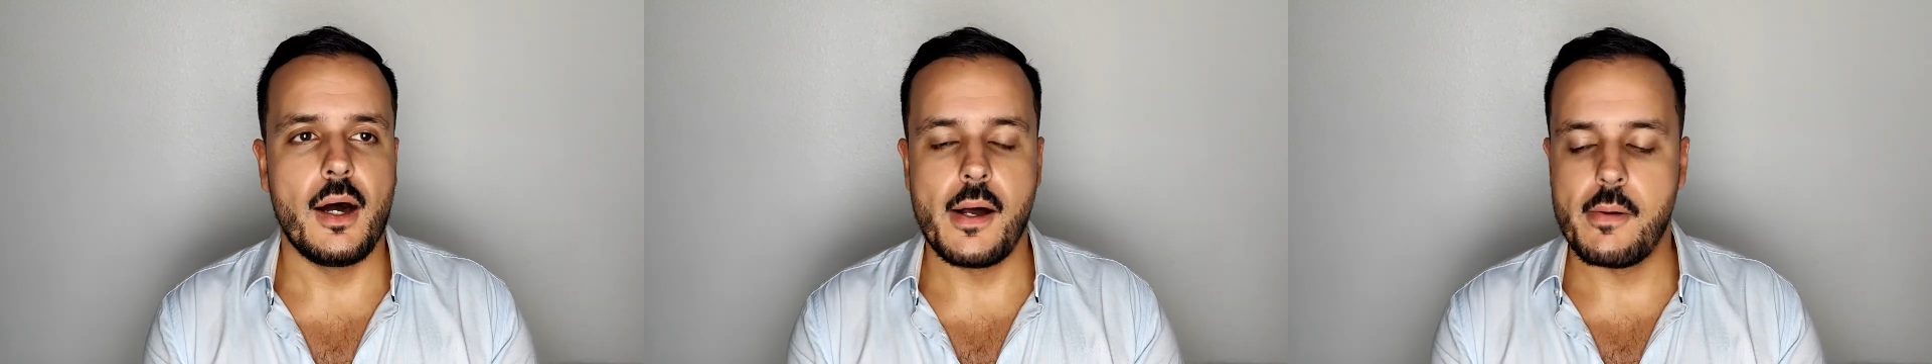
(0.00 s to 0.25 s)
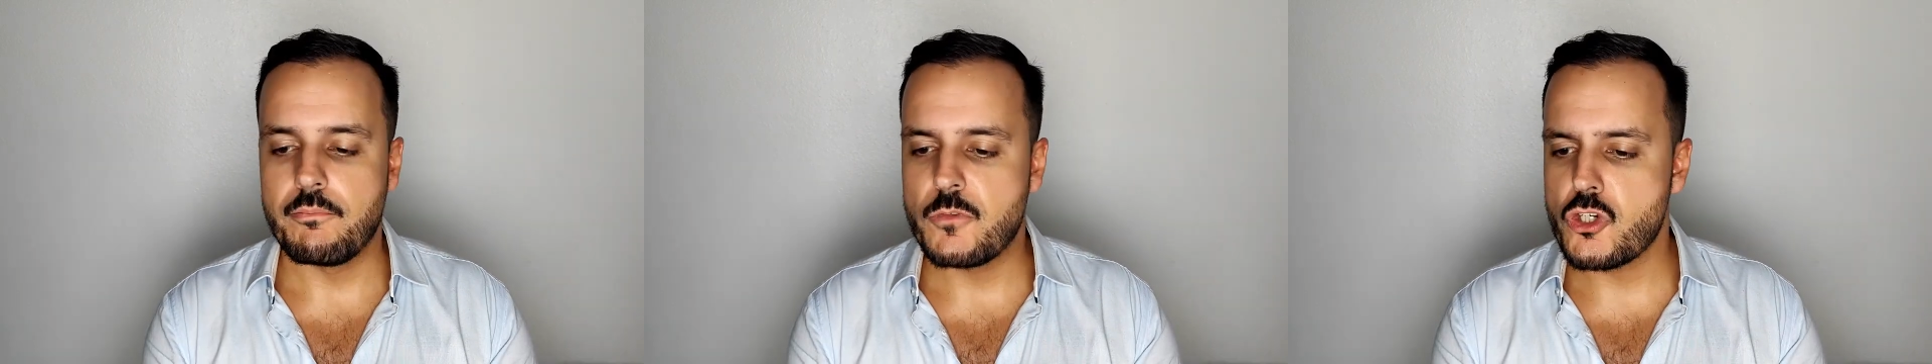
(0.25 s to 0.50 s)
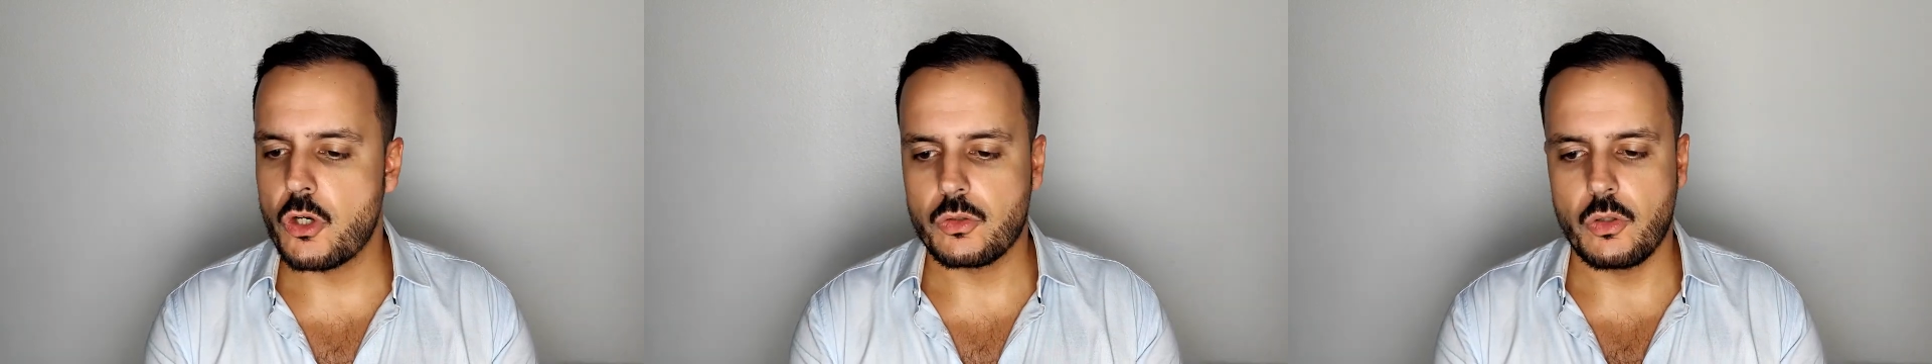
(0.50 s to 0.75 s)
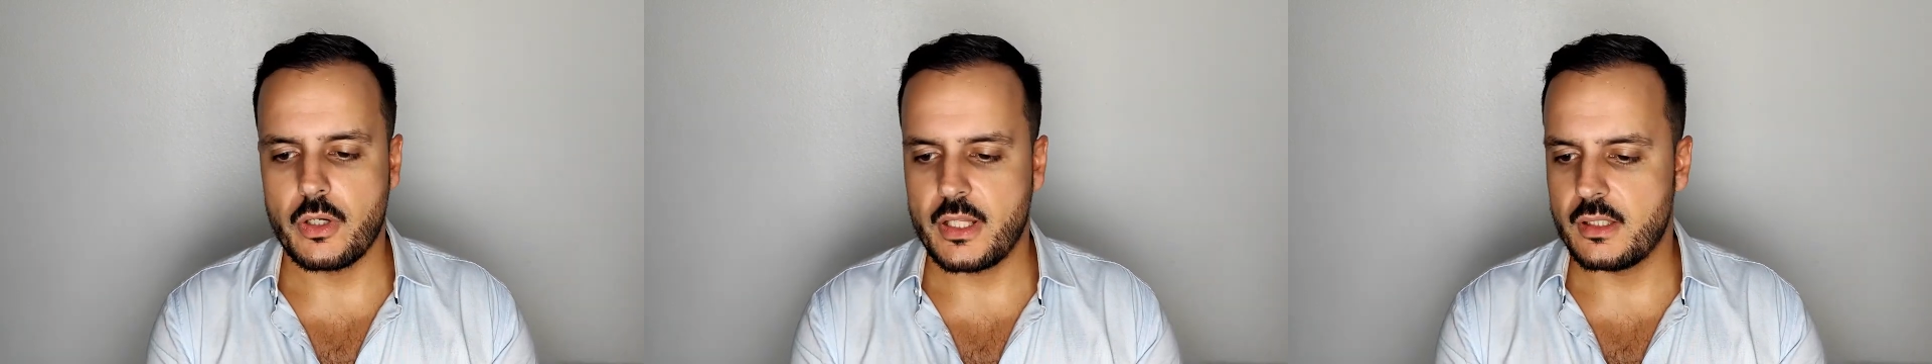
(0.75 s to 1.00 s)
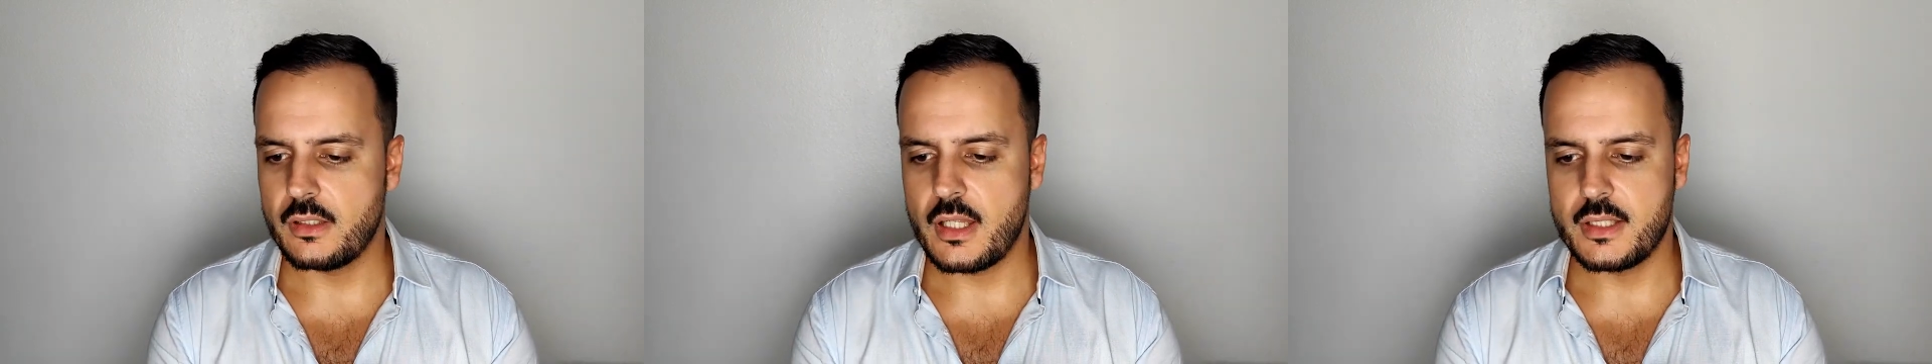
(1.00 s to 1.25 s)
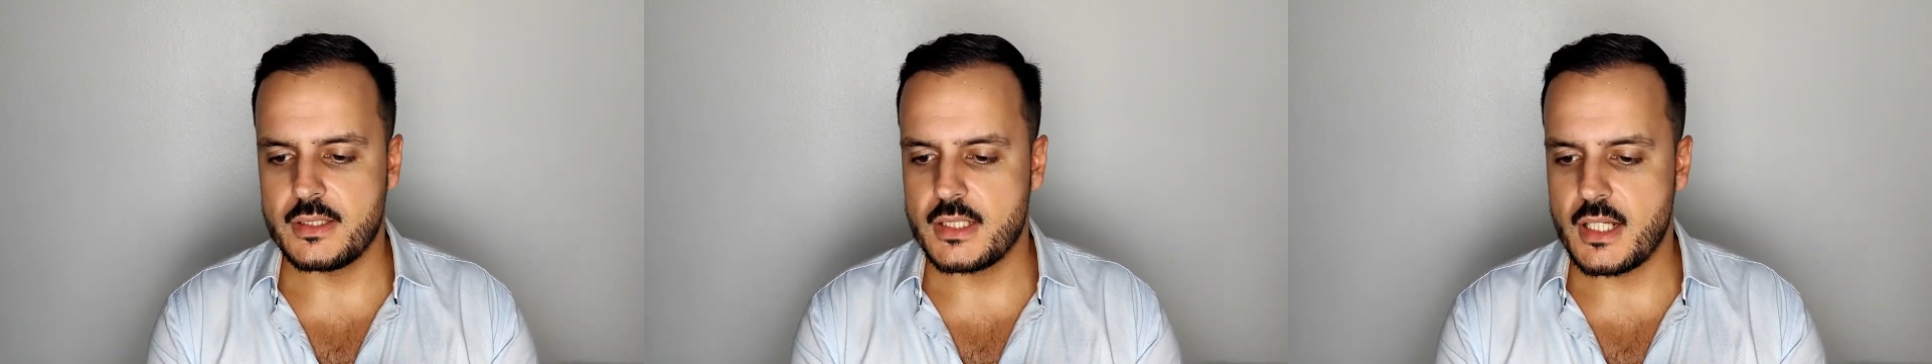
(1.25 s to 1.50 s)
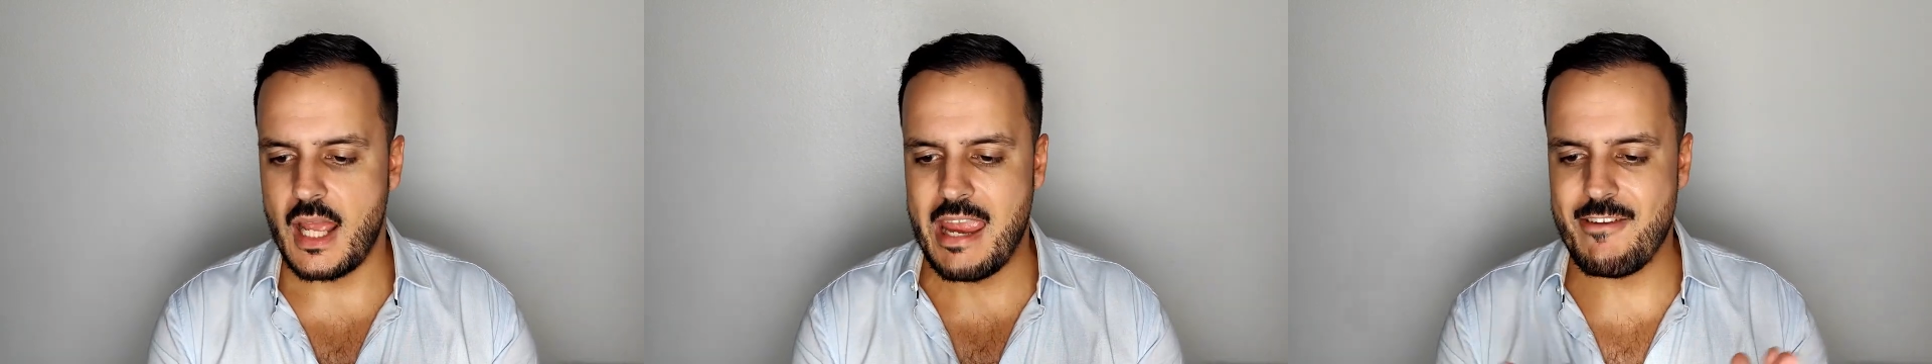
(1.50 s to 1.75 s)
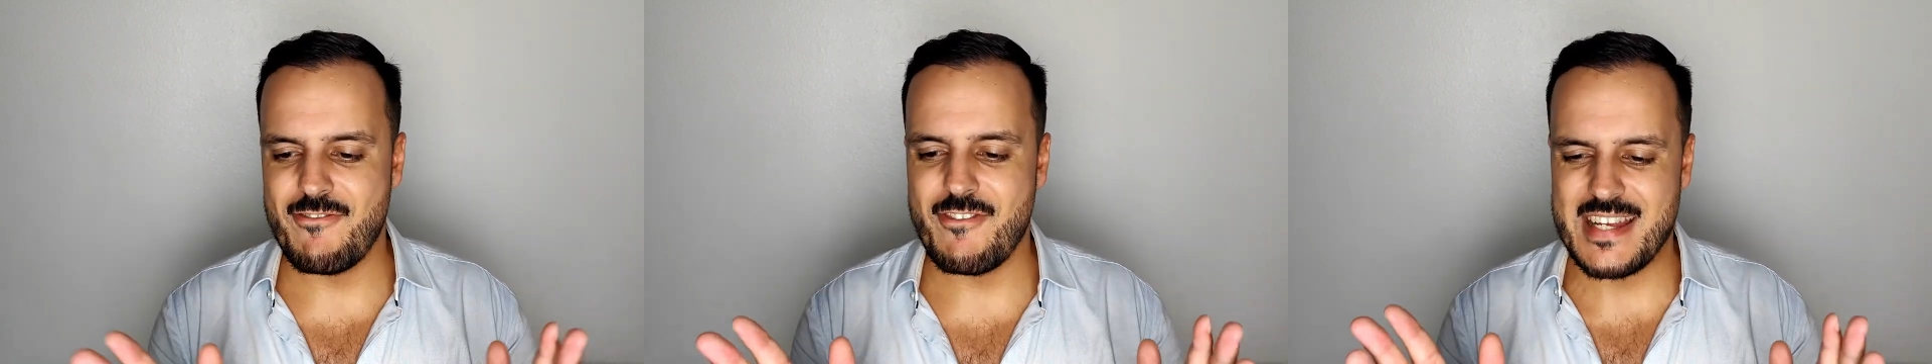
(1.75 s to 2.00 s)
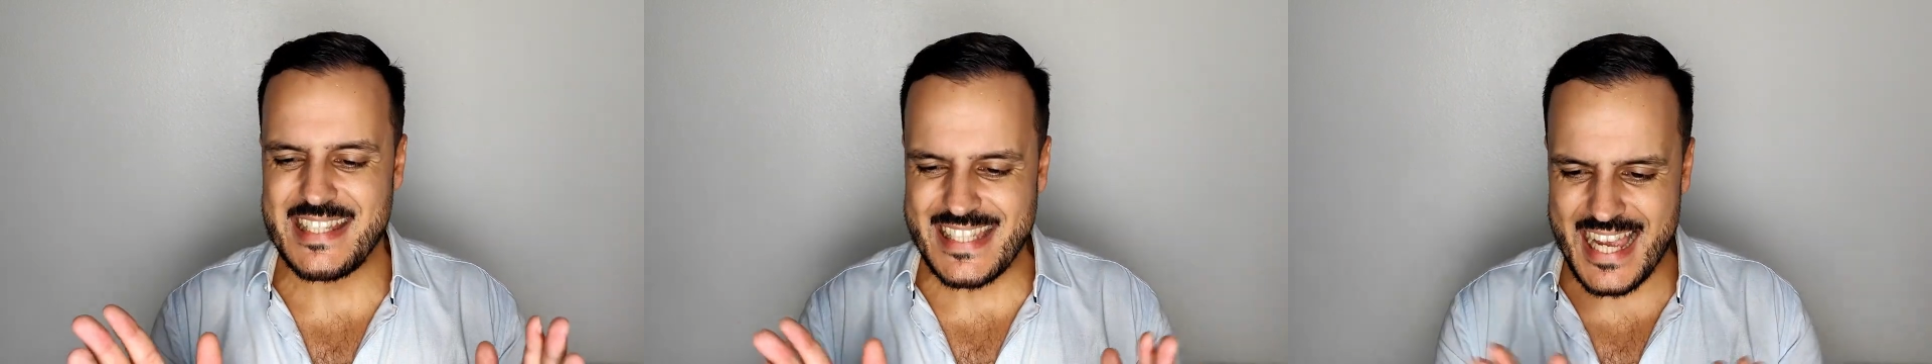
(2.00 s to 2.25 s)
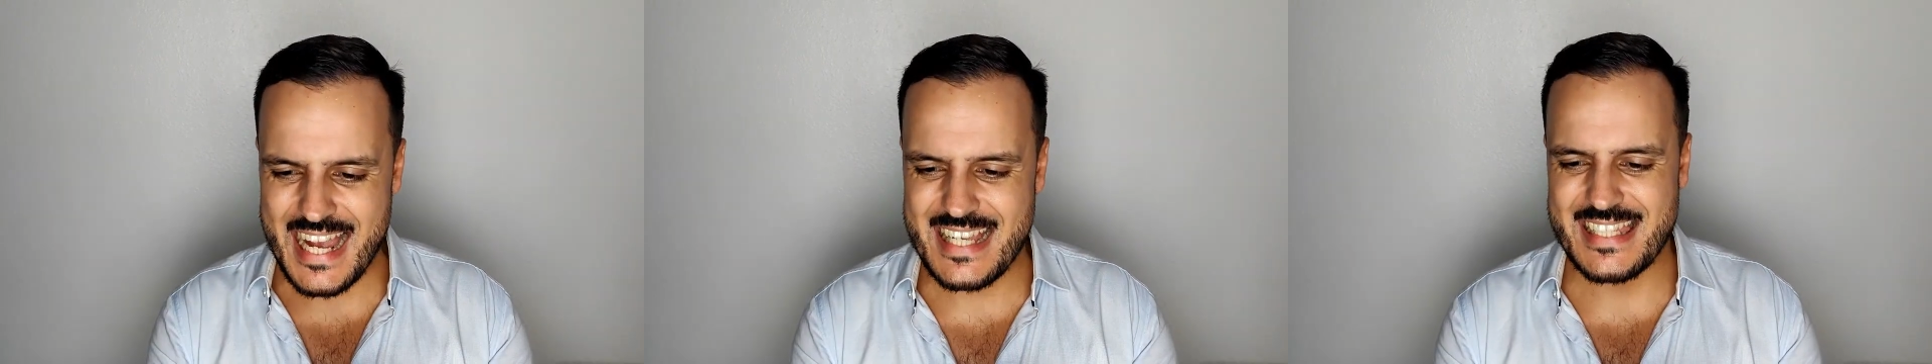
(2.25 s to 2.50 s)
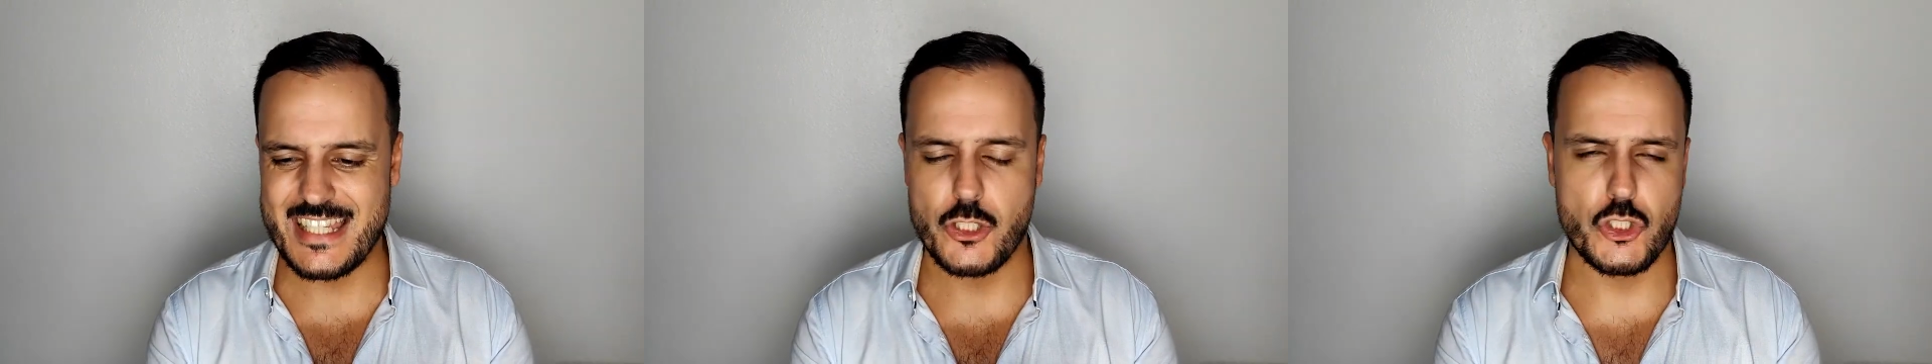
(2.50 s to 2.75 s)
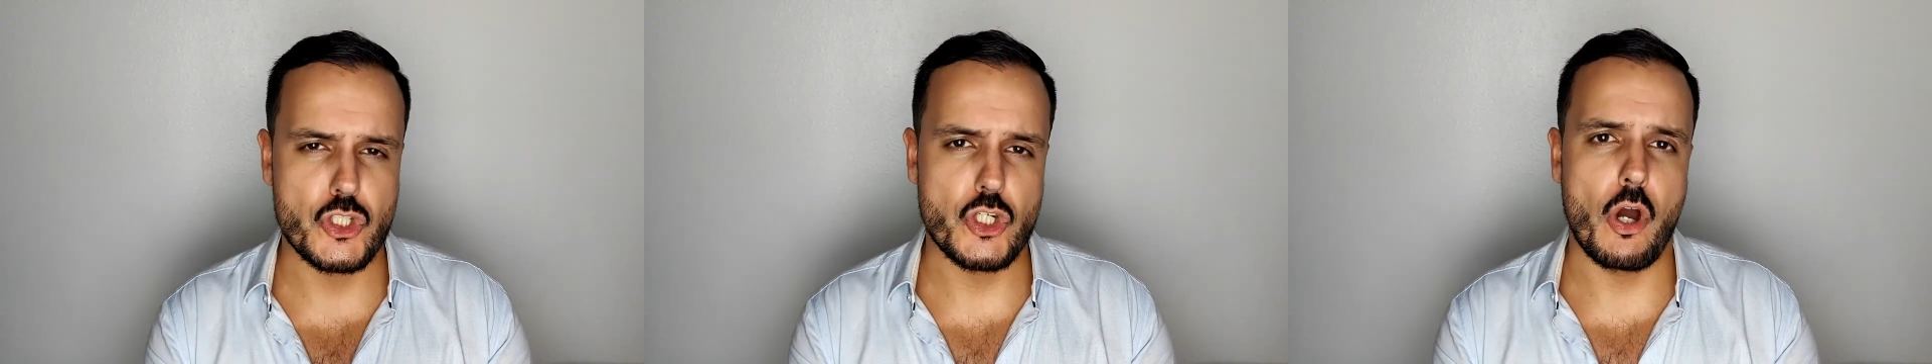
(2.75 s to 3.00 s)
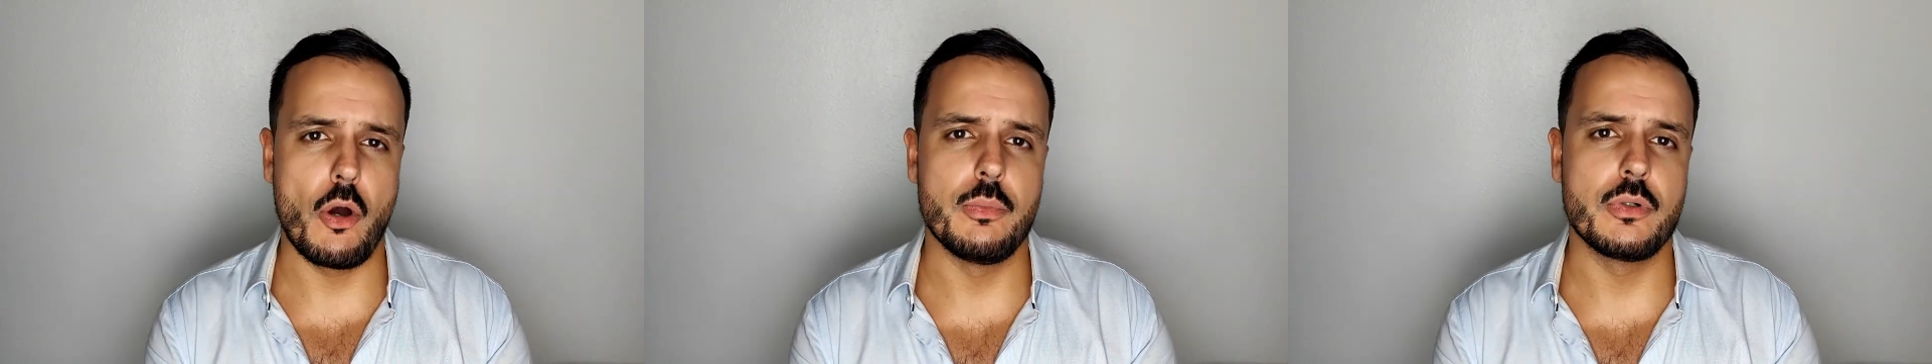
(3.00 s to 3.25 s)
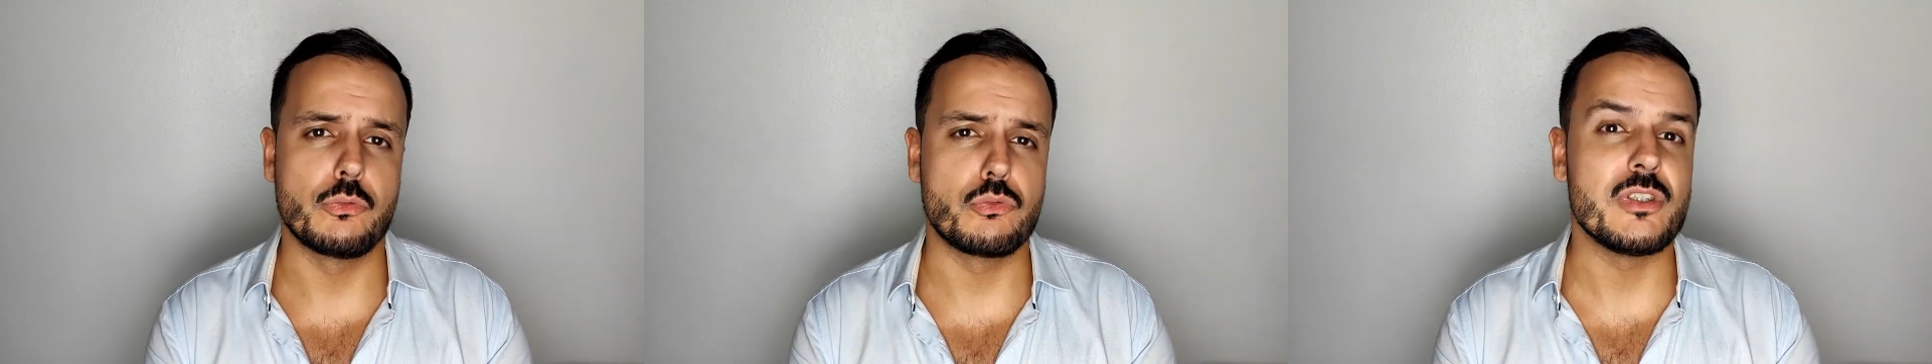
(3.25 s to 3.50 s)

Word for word: Um, Jean Claude Ellena did a fantastic job